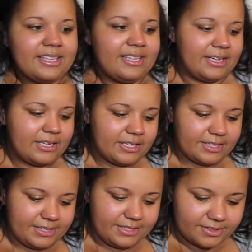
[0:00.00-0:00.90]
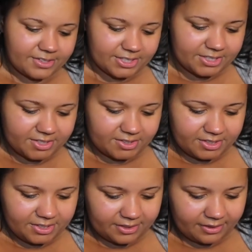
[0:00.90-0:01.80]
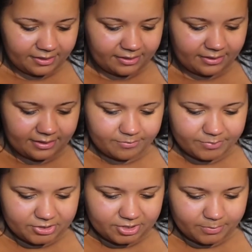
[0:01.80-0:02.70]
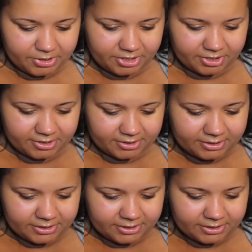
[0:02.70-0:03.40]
uh, It Girl um, beauty book,